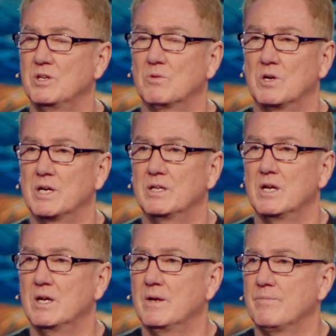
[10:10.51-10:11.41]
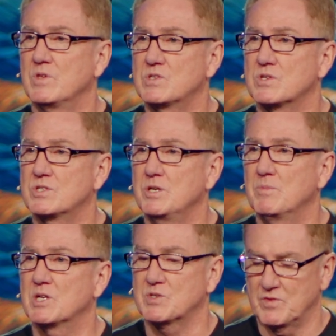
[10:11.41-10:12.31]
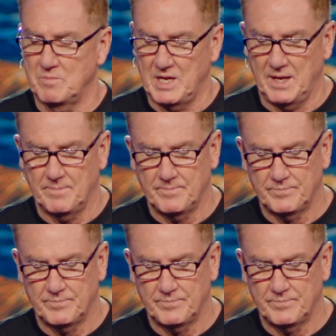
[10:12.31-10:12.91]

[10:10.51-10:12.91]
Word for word: you know what? This is too much for me.